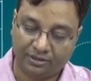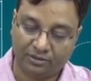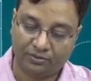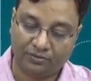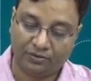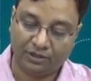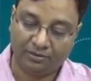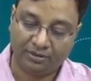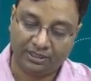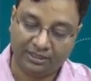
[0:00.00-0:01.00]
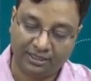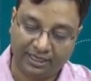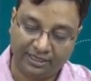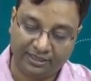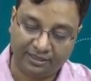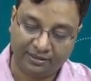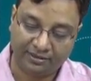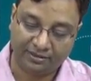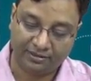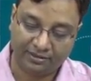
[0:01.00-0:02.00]
so what will be this height here,
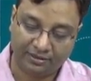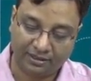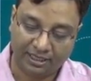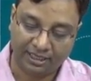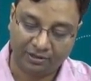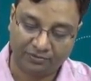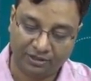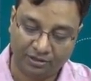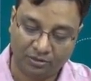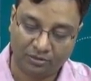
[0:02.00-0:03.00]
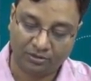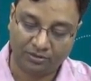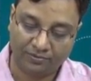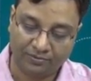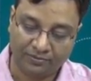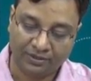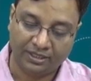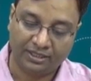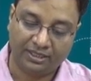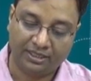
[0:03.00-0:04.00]
height of this cone,
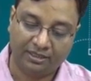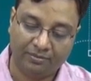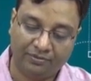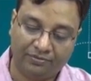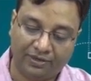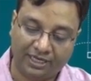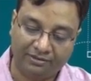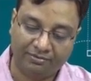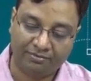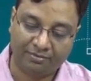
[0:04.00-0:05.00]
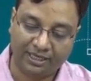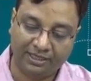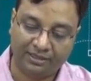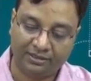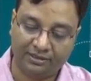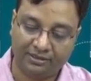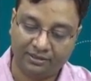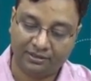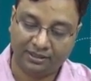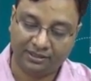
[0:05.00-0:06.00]
it will be 5 minus
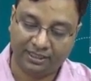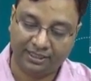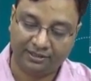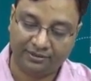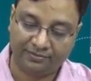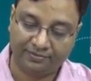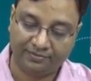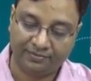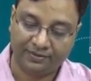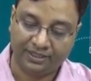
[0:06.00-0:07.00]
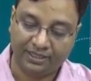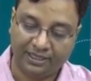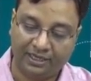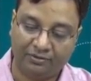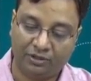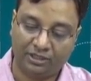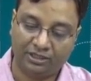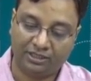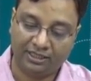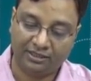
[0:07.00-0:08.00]
this height, and what is
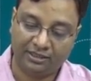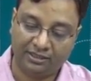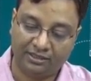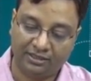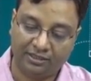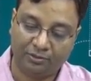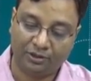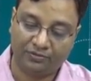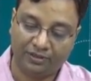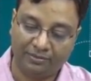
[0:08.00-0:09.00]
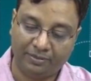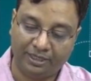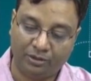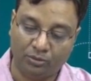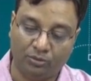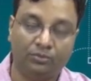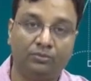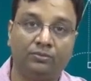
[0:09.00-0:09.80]
this height, this is 3.5 by 2,